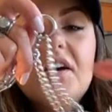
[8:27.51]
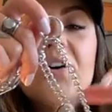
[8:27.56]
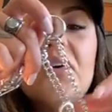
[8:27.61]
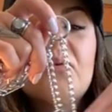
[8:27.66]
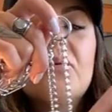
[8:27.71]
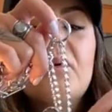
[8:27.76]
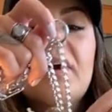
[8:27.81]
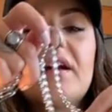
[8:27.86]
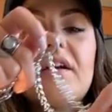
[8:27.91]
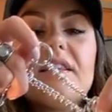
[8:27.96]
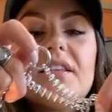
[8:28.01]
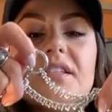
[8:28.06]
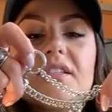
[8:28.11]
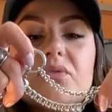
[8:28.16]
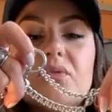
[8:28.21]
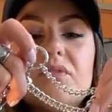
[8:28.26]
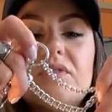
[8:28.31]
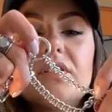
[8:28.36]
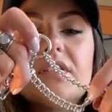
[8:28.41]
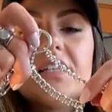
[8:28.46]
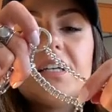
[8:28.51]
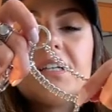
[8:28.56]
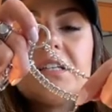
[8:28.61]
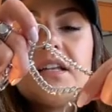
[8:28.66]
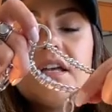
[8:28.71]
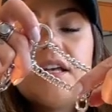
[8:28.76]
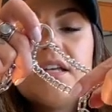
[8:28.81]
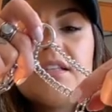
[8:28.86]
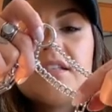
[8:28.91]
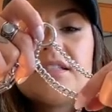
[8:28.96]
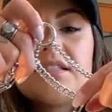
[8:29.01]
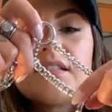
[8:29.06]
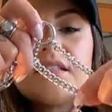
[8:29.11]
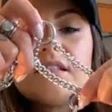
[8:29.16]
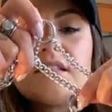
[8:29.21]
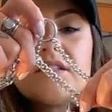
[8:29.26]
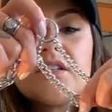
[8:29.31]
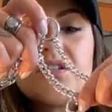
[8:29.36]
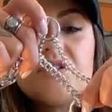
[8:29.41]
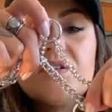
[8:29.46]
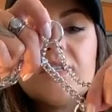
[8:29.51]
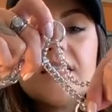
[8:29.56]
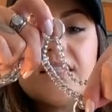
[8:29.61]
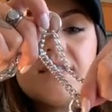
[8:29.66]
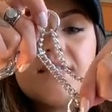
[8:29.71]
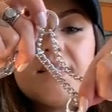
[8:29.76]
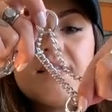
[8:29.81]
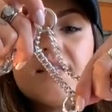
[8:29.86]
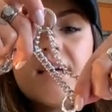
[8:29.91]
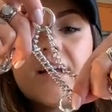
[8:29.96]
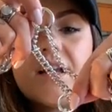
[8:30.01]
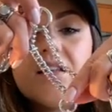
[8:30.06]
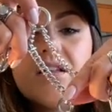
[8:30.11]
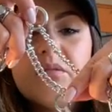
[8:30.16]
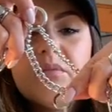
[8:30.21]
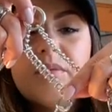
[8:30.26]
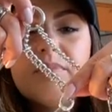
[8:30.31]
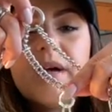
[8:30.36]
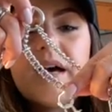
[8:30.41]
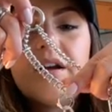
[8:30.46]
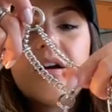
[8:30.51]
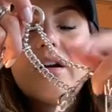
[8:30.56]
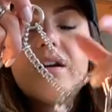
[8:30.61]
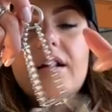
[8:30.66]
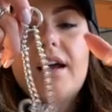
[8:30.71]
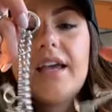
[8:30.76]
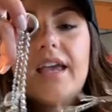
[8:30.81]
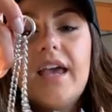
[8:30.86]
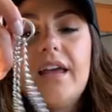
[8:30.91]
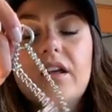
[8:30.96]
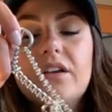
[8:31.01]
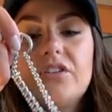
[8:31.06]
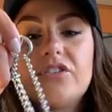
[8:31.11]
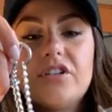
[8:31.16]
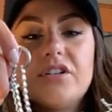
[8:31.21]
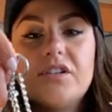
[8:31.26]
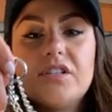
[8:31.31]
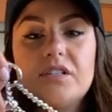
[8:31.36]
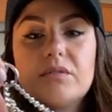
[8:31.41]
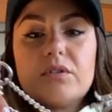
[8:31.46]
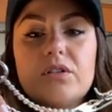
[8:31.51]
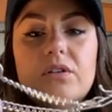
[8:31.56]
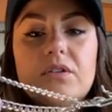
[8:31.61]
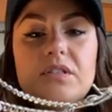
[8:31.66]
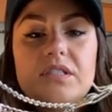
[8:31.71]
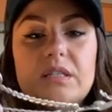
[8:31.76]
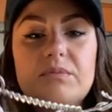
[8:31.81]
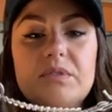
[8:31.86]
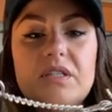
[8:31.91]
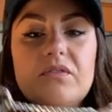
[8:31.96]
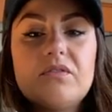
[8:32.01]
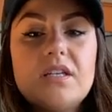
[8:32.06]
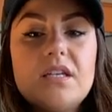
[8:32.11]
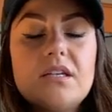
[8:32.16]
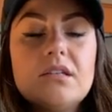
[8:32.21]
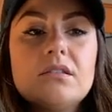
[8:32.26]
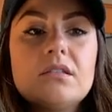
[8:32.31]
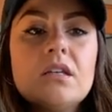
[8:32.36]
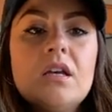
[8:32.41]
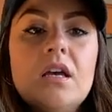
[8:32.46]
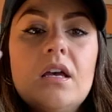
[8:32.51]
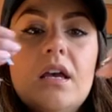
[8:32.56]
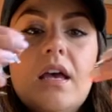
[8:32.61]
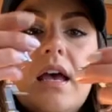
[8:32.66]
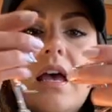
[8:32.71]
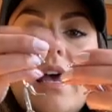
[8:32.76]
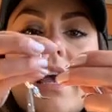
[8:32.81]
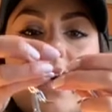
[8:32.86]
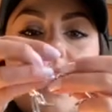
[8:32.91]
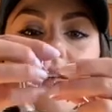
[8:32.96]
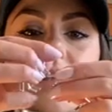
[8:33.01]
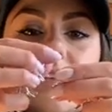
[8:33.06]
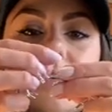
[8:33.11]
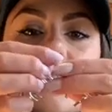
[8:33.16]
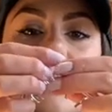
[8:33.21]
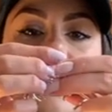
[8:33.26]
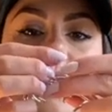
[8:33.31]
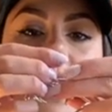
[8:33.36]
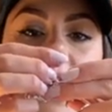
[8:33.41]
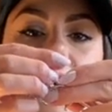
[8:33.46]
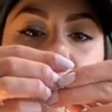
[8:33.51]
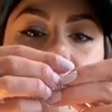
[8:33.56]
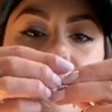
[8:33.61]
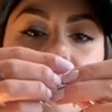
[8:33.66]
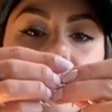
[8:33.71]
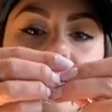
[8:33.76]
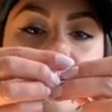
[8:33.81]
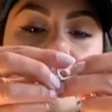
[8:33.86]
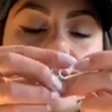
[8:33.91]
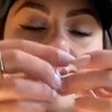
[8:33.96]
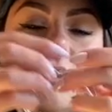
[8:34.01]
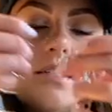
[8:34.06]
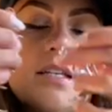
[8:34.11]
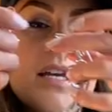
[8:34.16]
where the swivel is, so you can see that a little bit better. Again, I'll show you some close-ups of these. And that is,